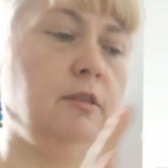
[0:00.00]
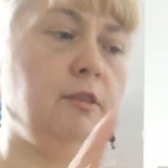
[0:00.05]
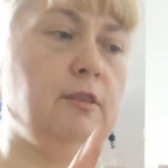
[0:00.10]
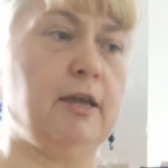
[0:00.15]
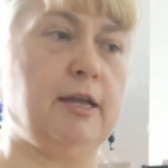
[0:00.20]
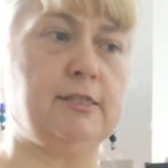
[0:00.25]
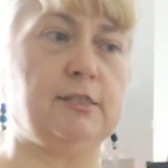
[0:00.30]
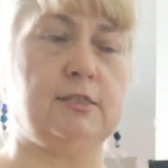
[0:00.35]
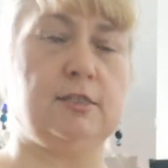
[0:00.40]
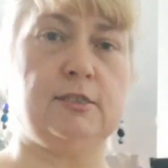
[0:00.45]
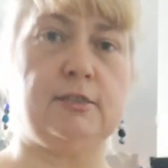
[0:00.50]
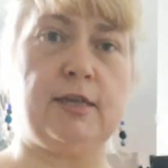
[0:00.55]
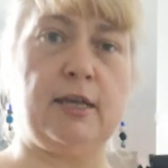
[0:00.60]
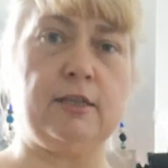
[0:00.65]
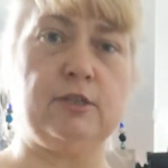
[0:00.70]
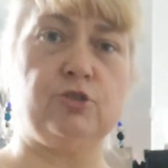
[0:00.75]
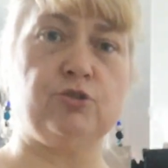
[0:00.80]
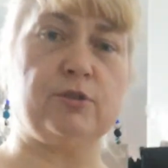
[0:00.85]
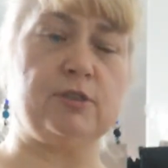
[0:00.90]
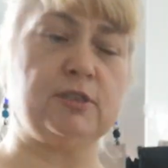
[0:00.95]
That's the
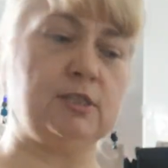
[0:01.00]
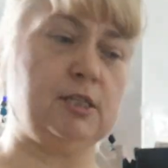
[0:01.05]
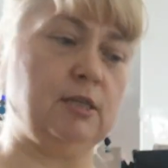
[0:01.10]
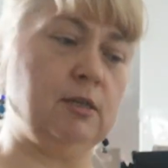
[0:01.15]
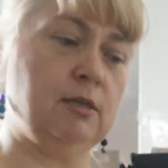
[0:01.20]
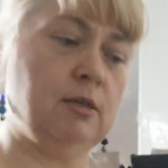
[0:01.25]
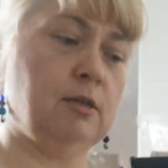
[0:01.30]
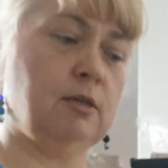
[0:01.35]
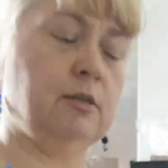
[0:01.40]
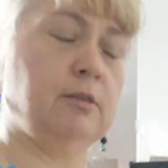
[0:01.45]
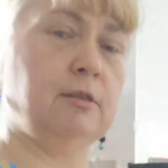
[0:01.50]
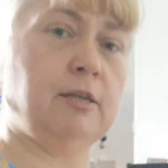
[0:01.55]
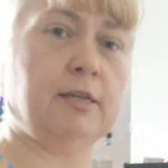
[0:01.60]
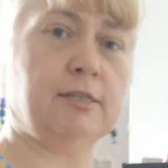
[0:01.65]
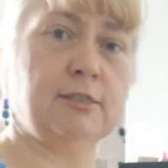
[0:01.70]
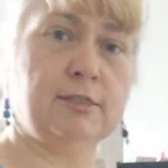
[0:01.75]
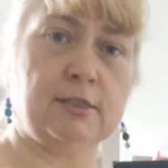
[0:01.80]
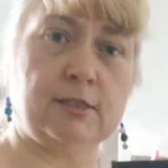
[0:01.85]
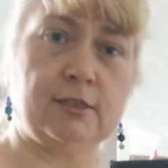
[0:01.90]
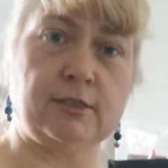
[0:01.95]
salad dressing.
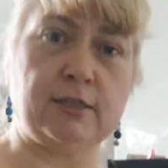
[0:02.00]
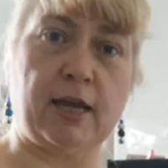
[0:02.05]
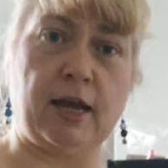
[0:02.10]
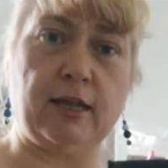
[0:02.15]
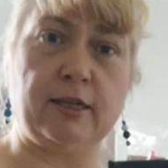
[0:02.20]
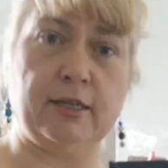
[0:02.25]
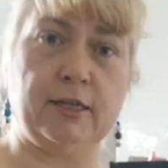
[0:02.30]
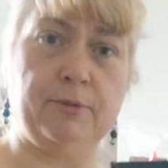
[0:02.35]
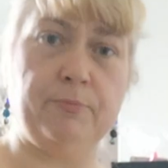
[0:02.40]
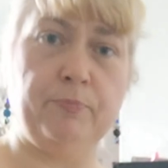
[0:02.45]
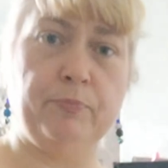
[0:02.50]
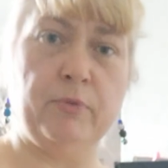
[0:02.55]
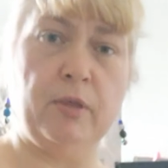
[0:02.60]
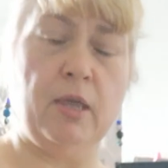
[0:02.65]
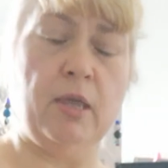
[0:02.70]
That's the salad.